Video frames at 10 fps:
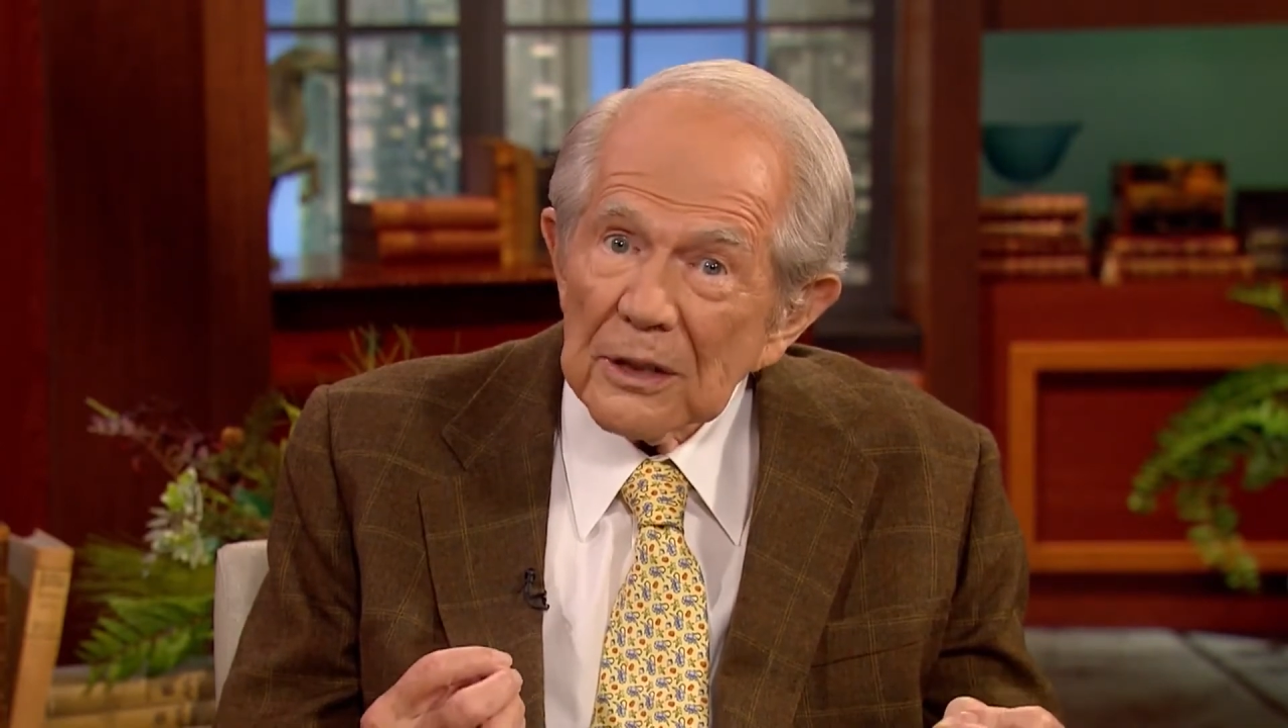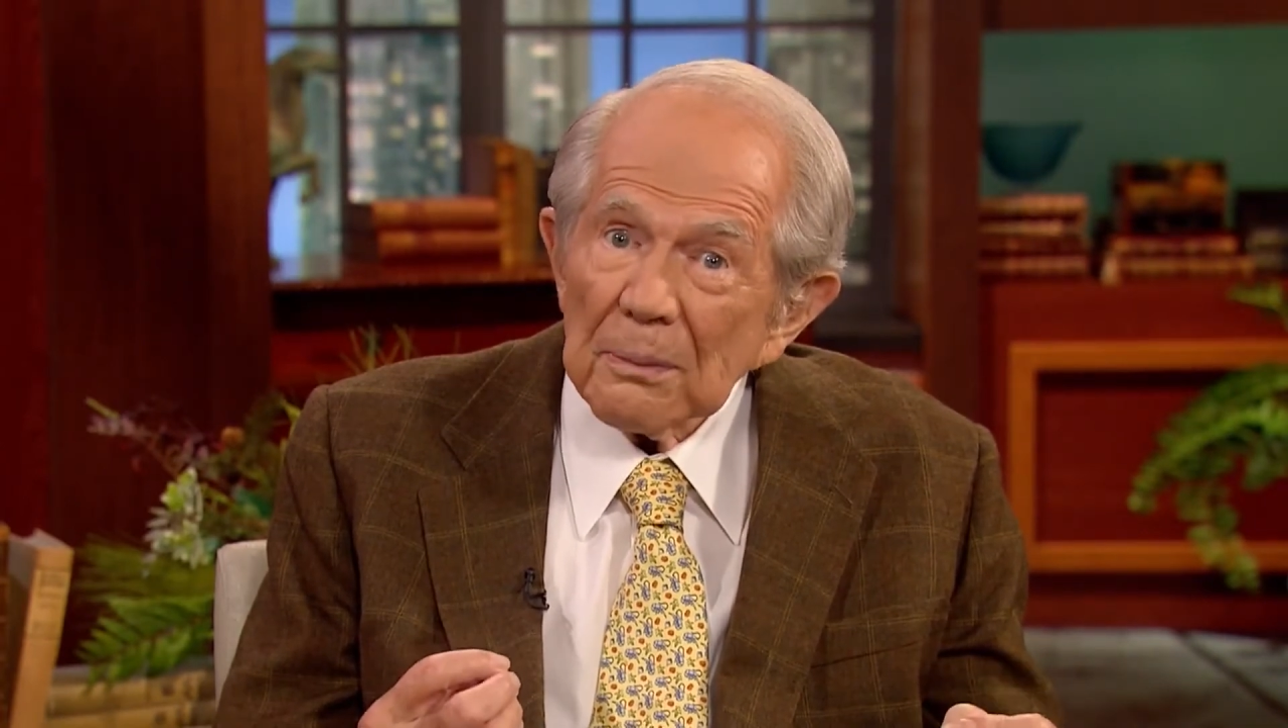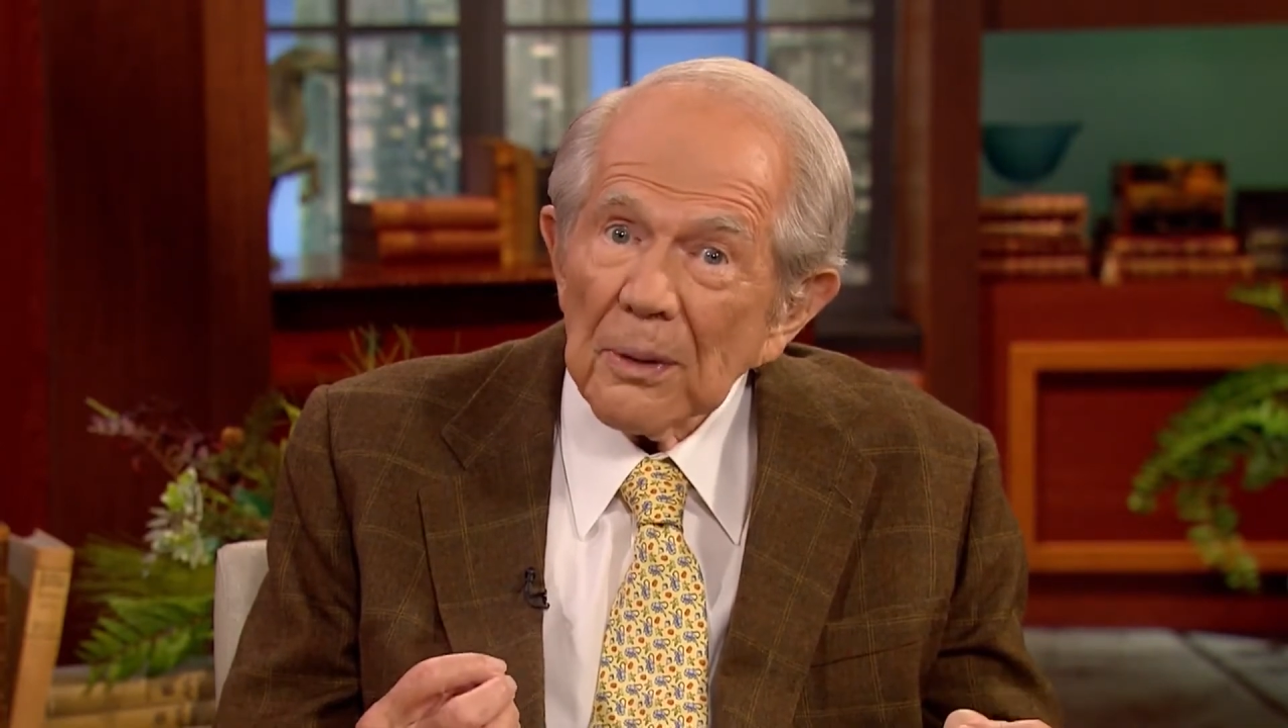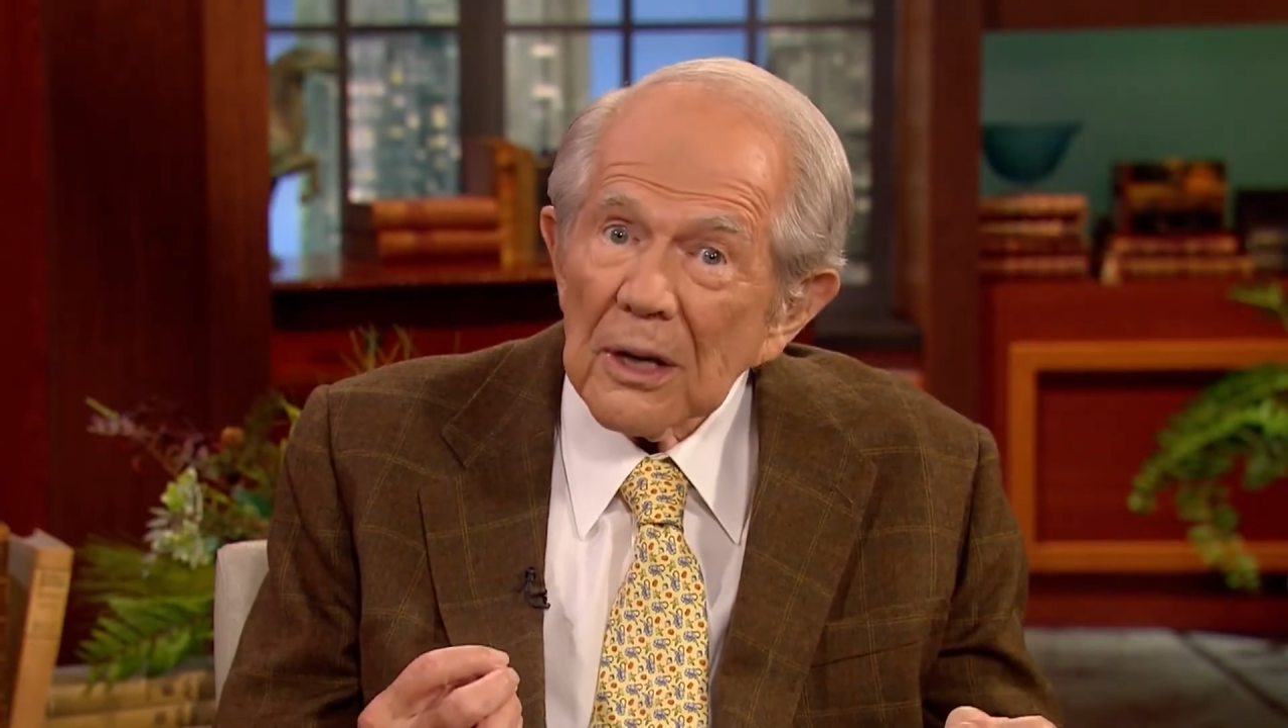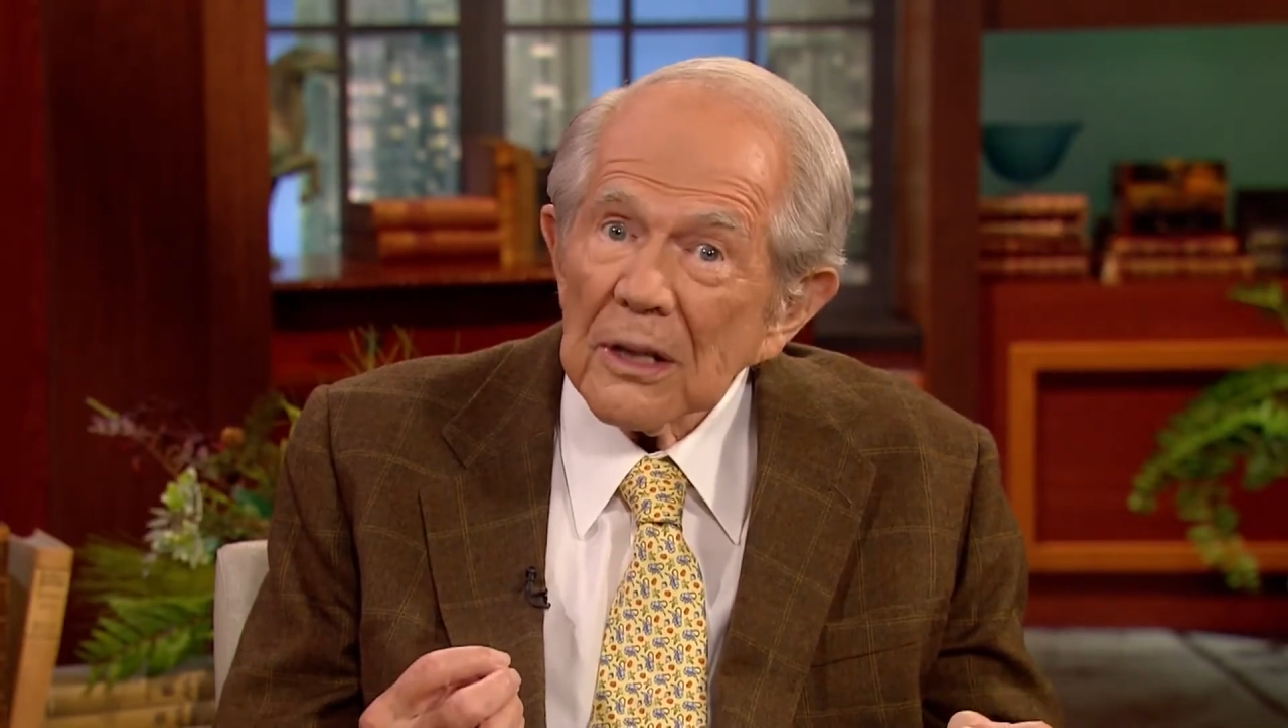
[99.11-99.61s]

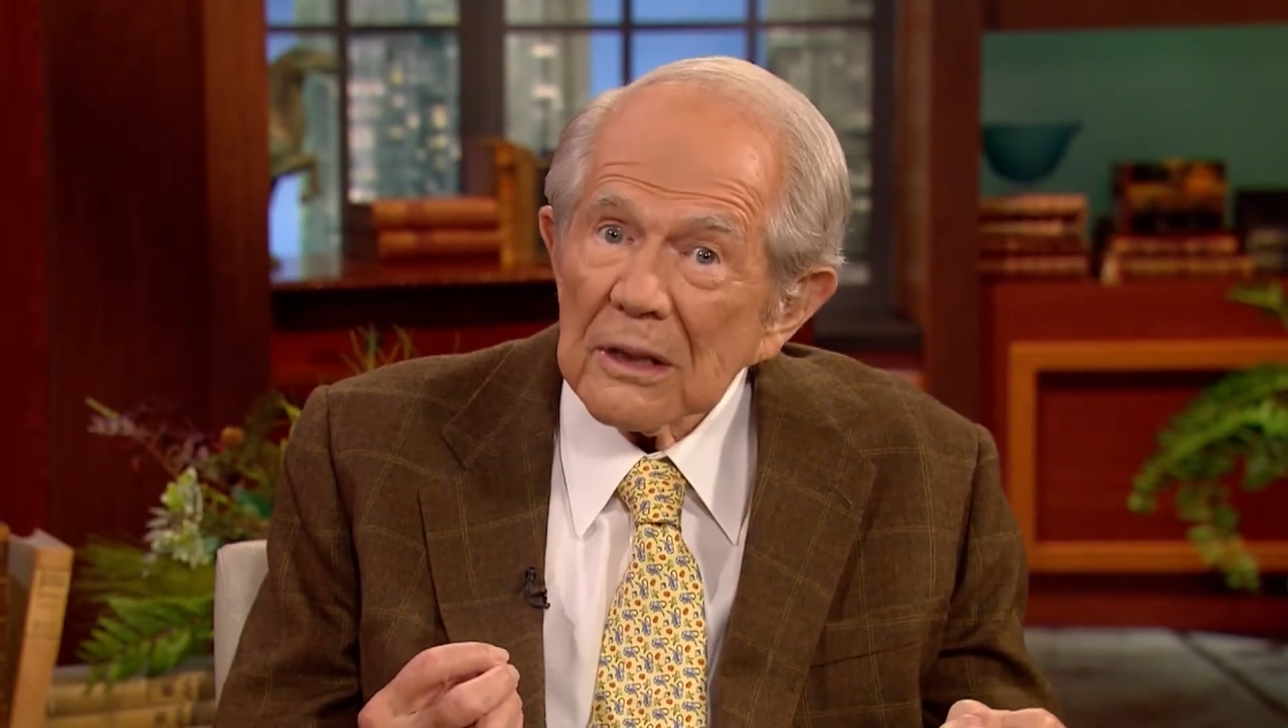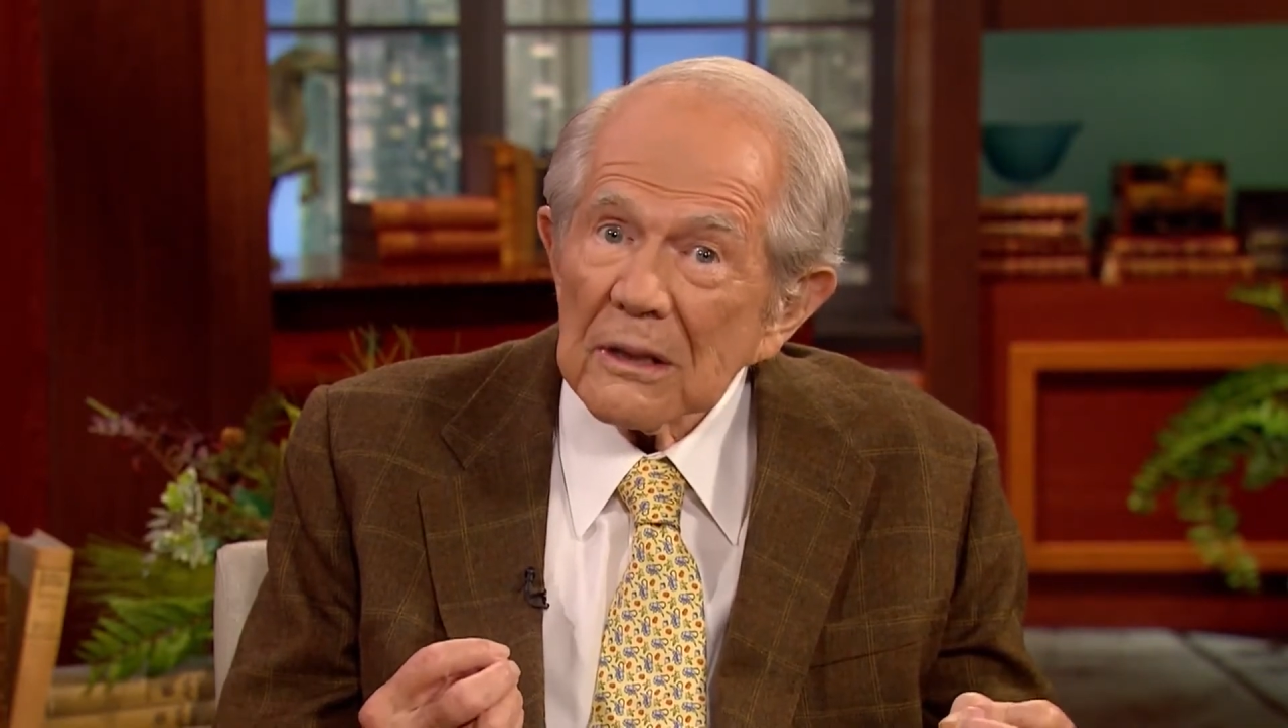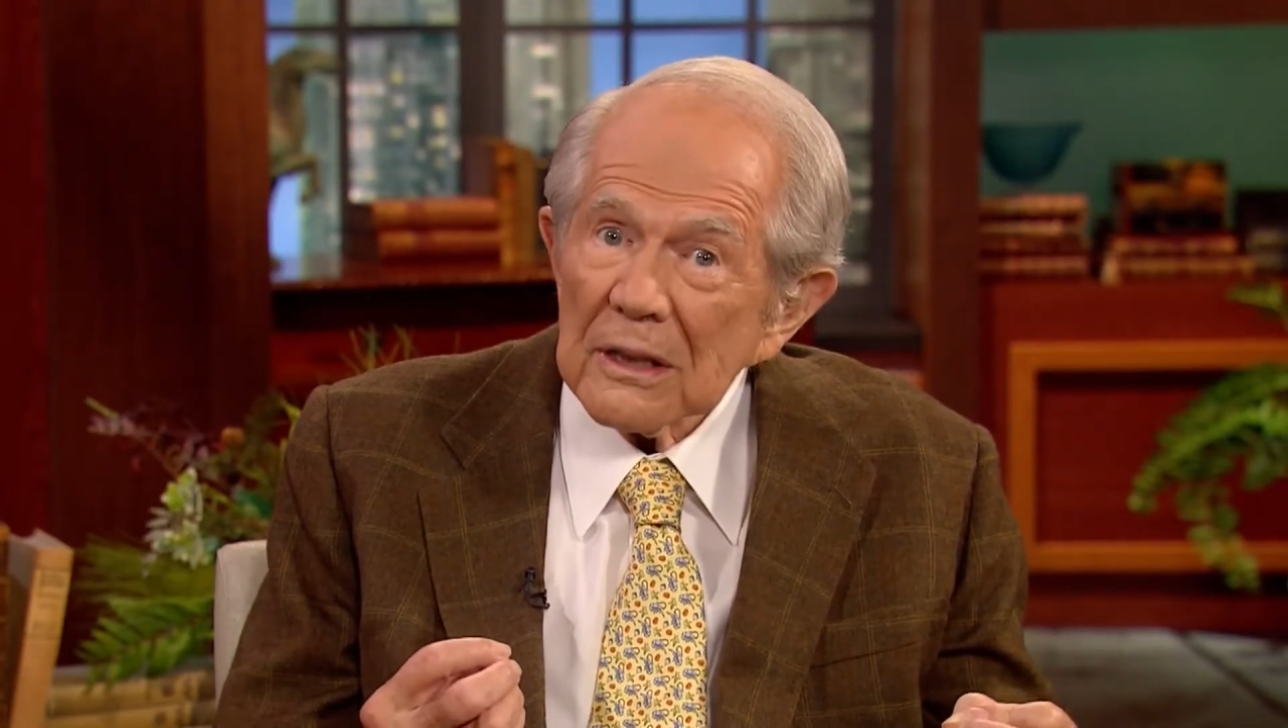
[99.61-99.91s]
departed.